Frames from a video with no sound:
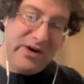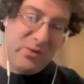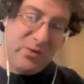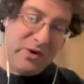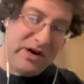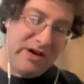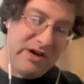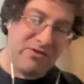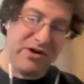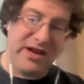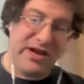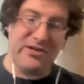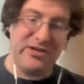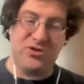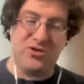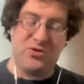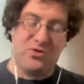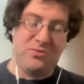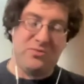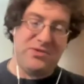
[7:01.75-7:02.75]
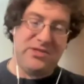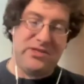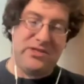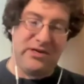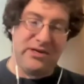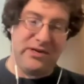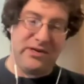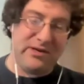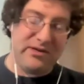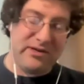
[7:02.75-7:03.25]
whenever angel groups
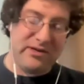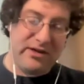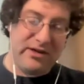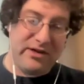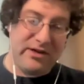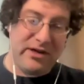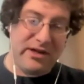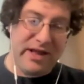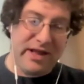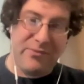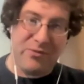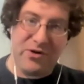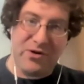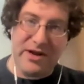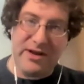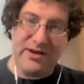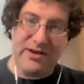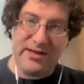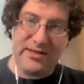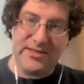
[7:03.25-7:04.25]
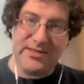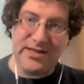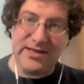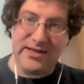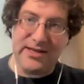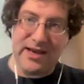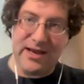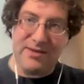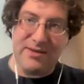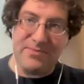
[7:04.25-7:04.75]
collaborate and
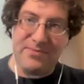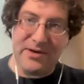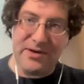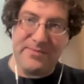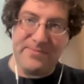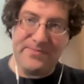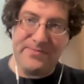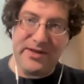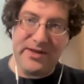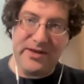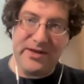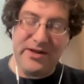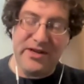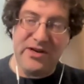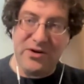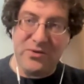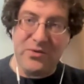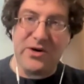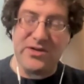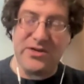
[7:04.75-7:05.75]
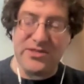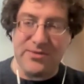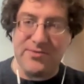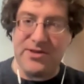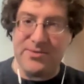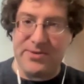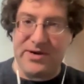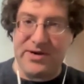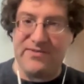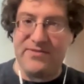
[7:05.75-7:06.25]
syndicate, but what are some of
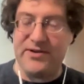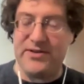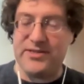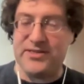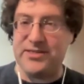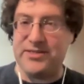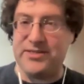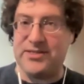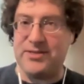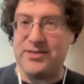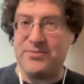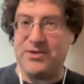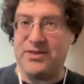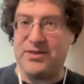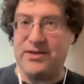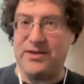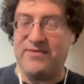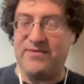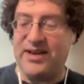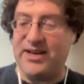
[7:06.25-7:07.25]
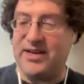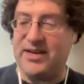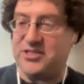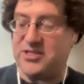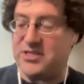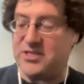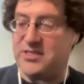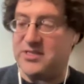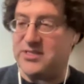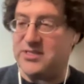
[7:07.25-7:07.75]
the benefits and some of the
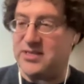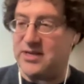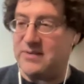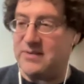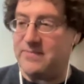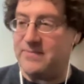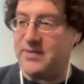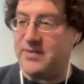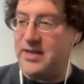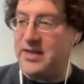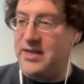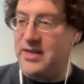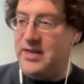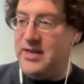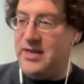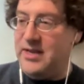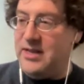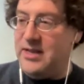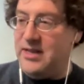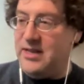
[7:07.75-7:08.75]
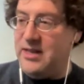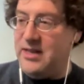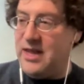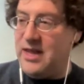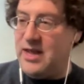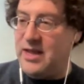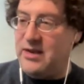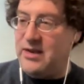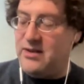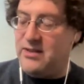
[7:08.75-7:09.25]
advantages
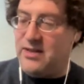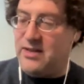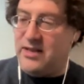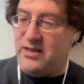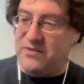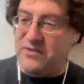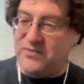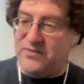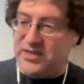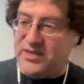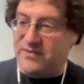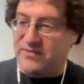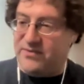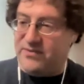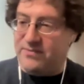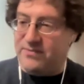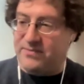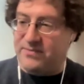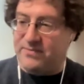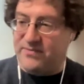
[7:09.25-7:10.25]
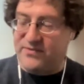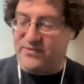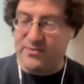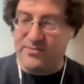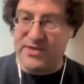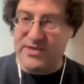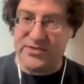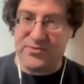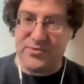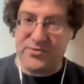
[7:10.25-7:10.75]
that you've seen from
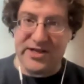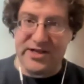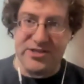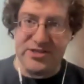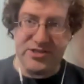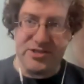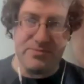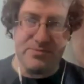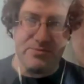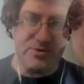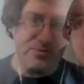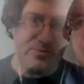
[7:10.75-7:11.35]
this relationship?